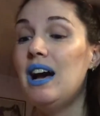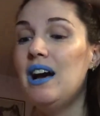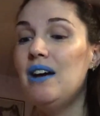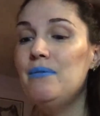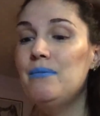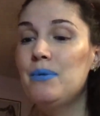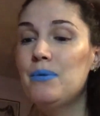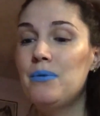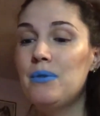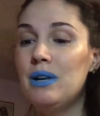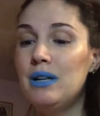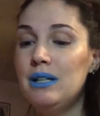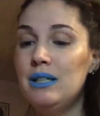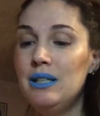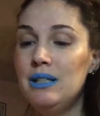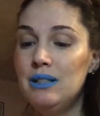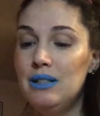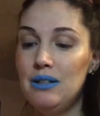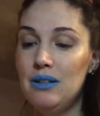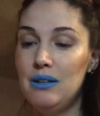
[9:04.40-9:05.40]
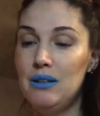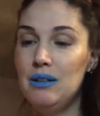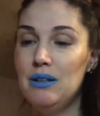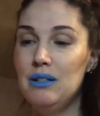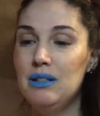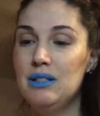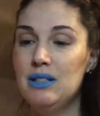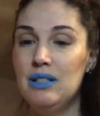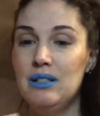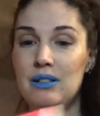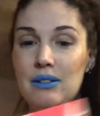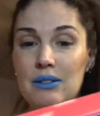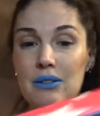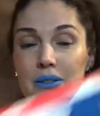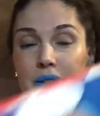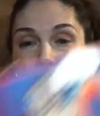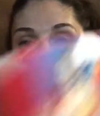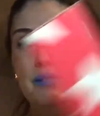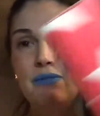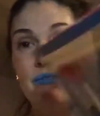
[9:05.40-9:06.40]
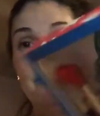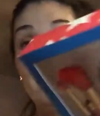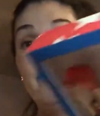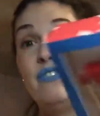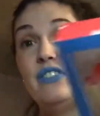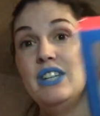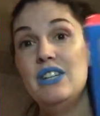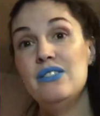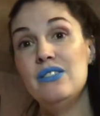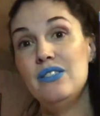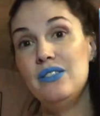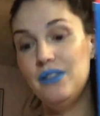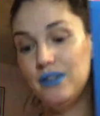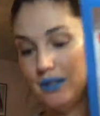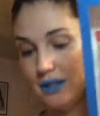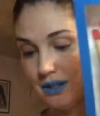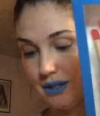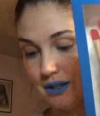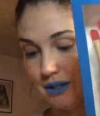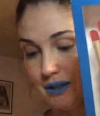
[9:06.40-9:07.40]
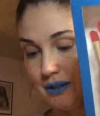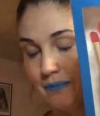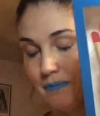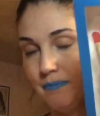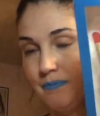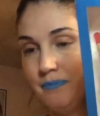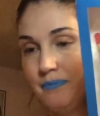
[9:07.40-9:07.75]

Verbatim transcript: I've been wanting to, to feel the